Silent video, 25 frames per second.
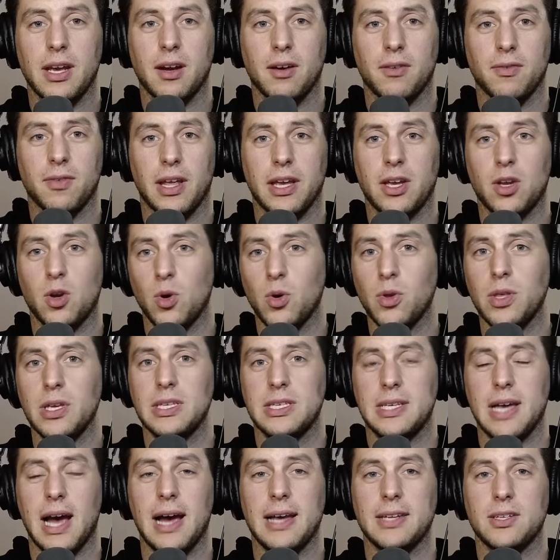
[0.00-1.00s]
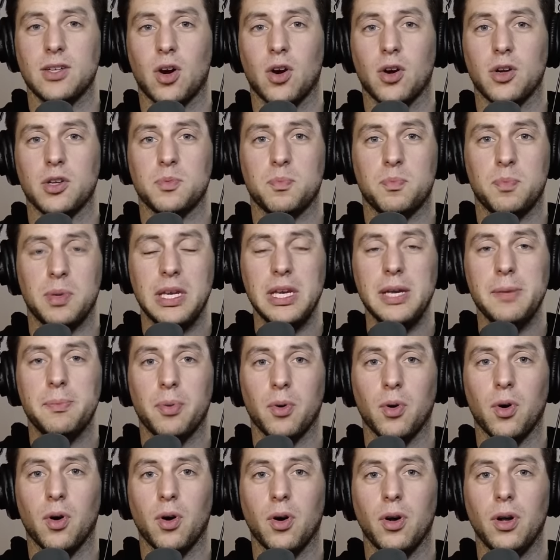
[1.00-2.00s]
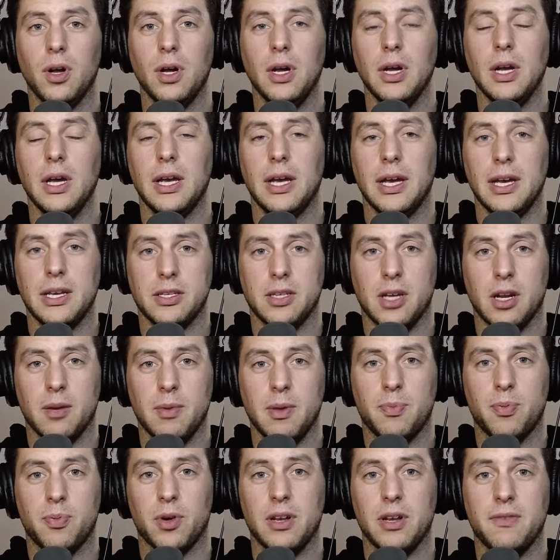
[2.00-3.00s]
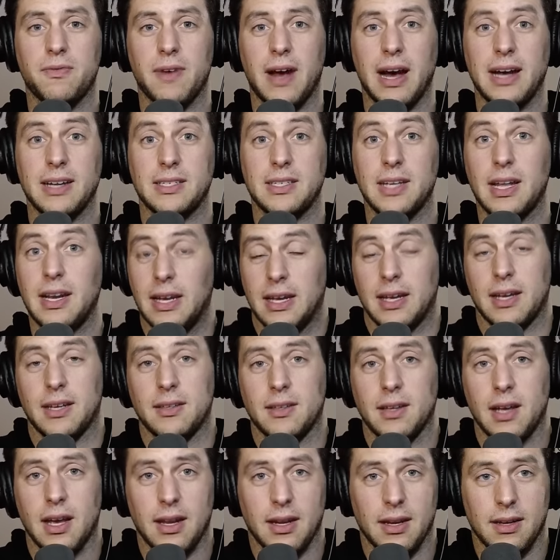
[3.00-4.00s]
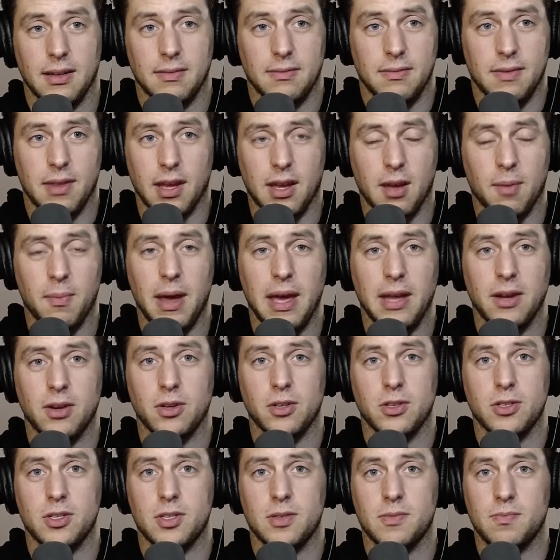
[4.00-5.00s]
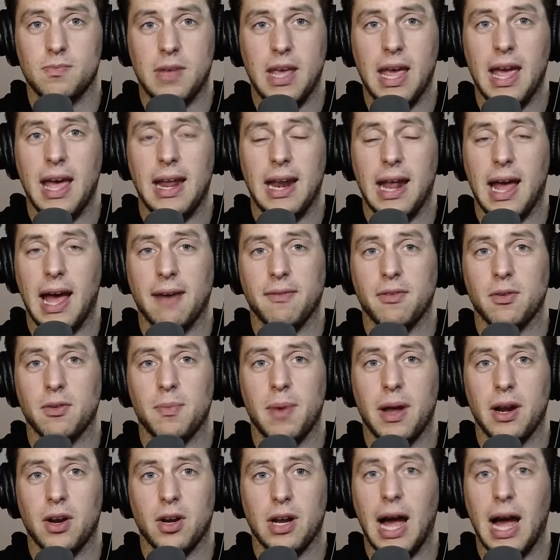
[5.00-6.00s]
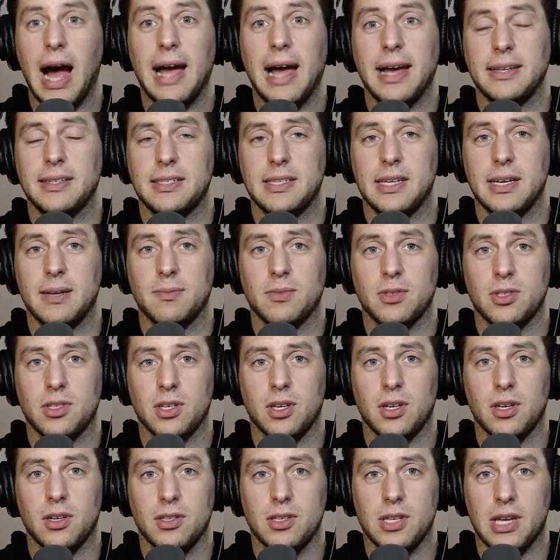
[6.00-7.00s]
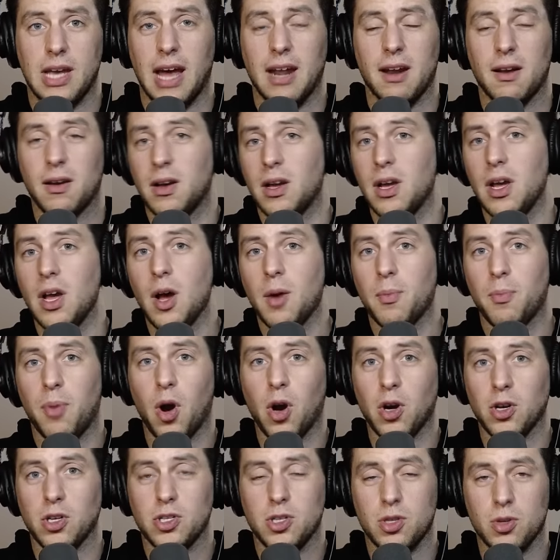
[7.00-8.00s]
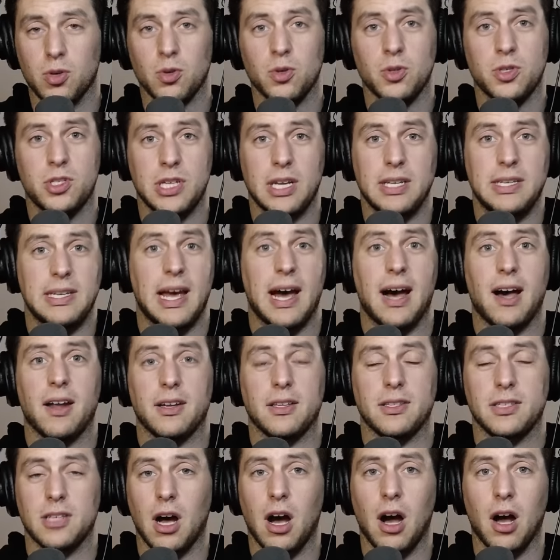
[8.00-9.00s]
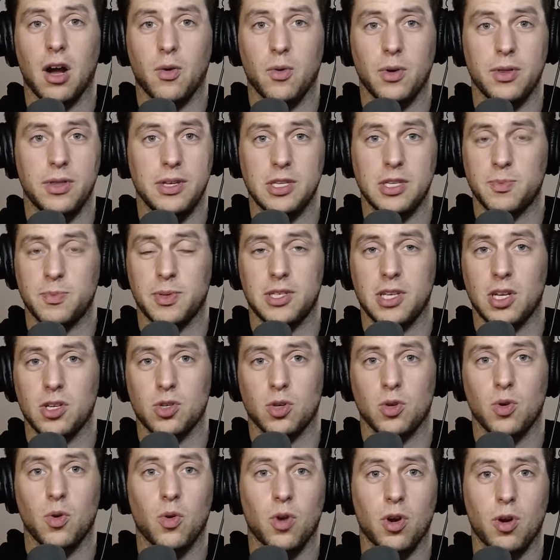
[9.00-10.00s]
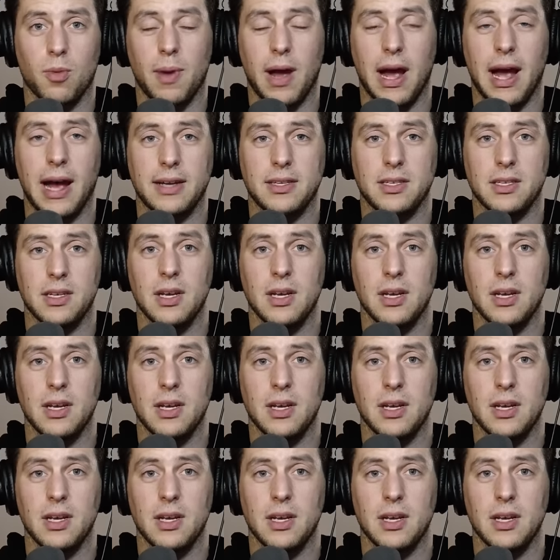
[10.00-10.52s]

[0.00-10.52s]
of like who these guys are as people is going to be pretty fascinating. And, and the commanders can't have a better guy, it seems, to, to kind of parse through, sit down and talk with these potential quarterbacks